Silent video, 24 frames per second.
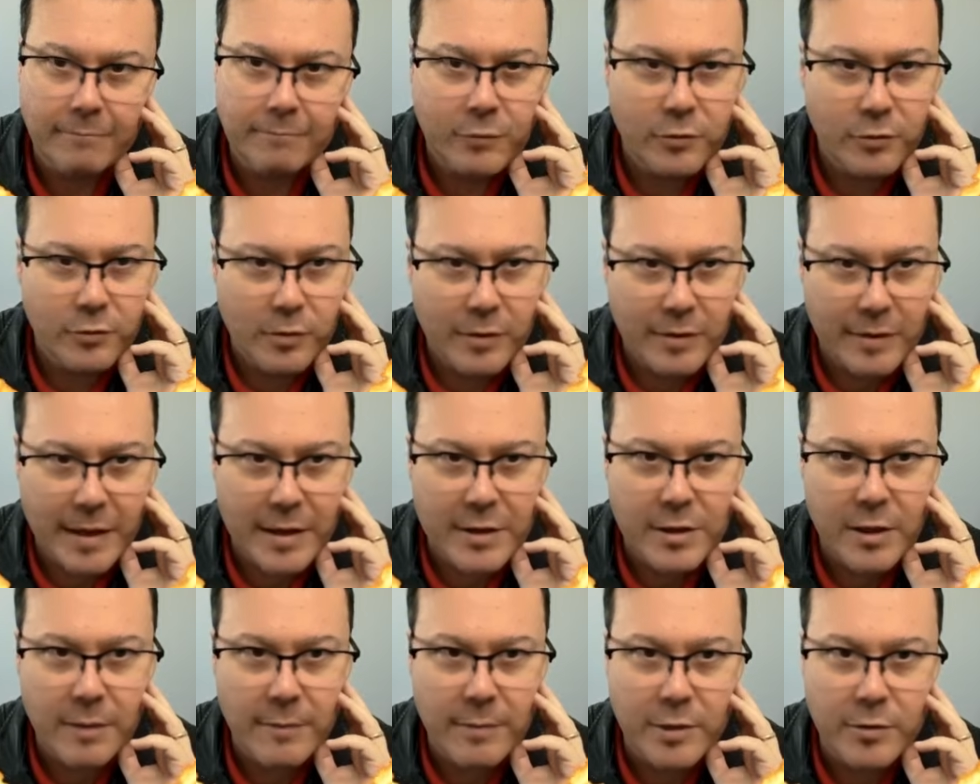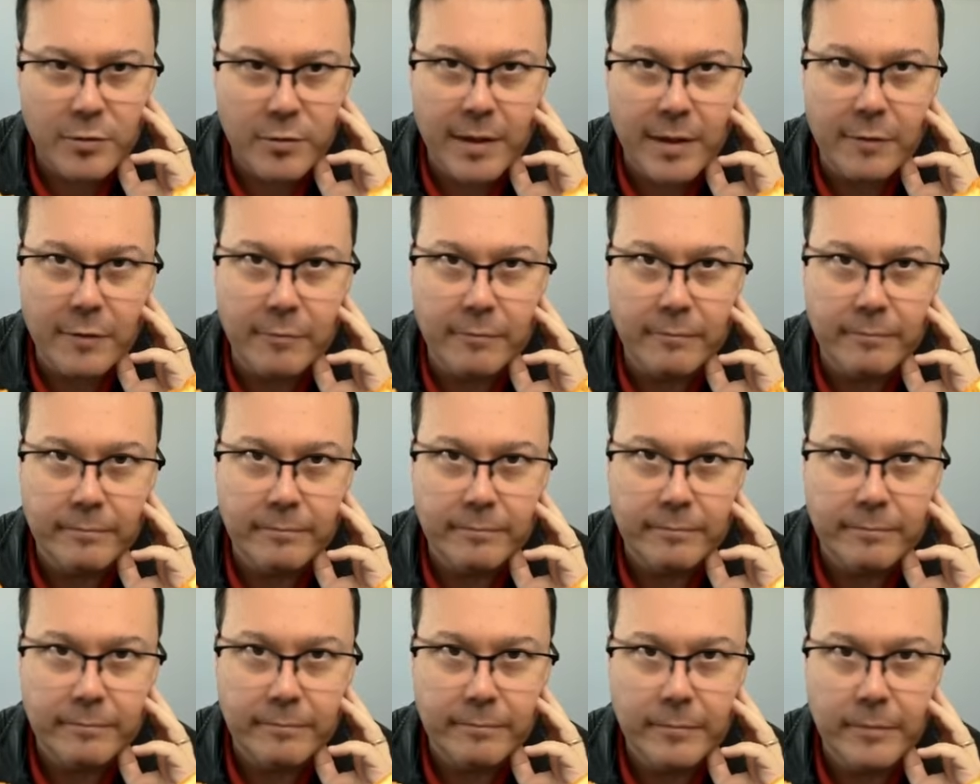Strategic Betrayal.
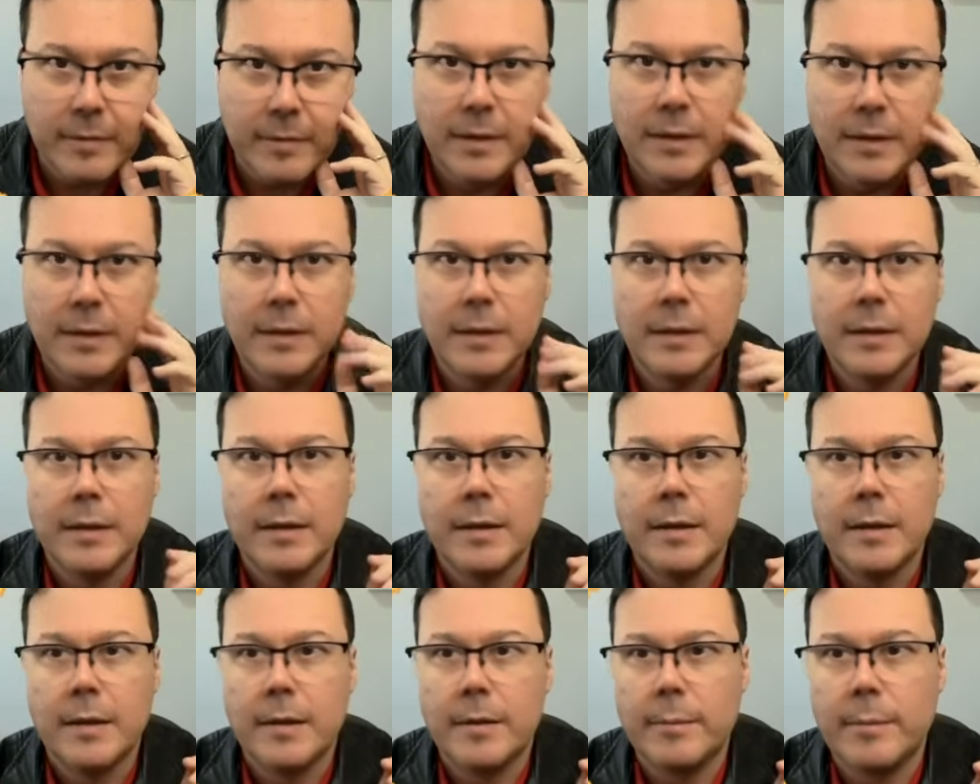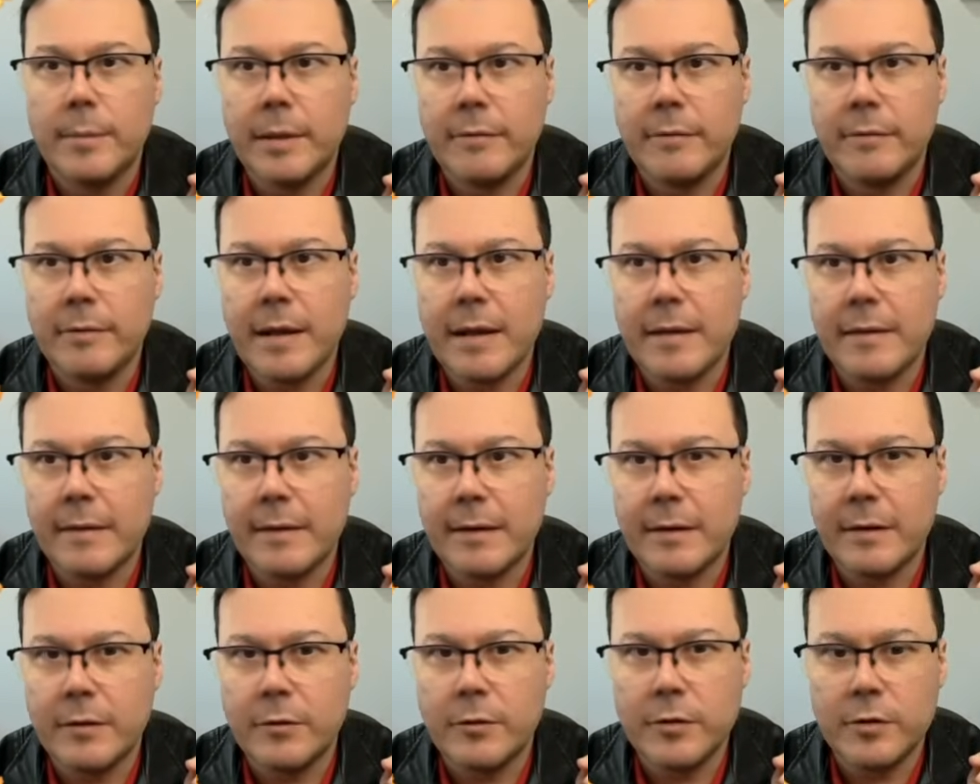I believe that's
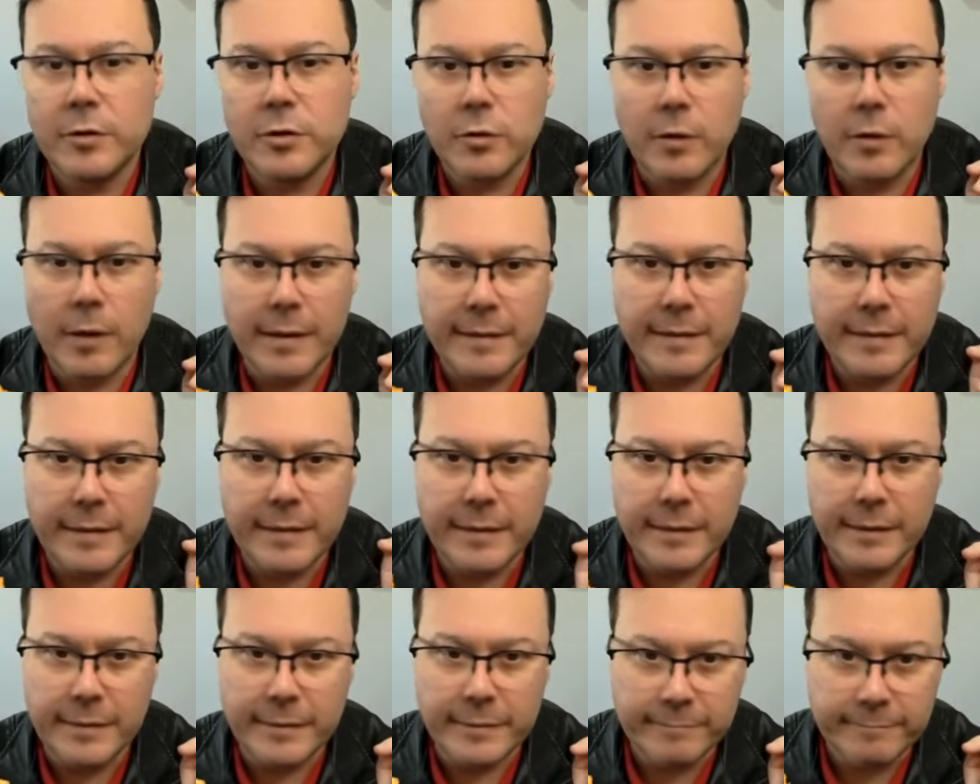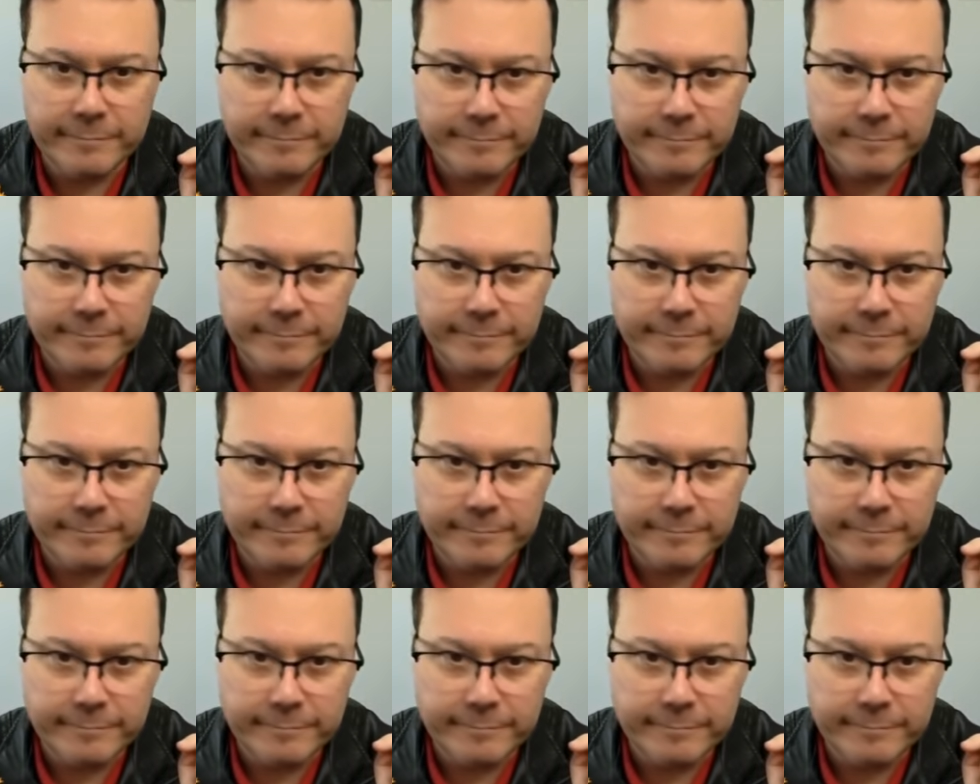a good choice here.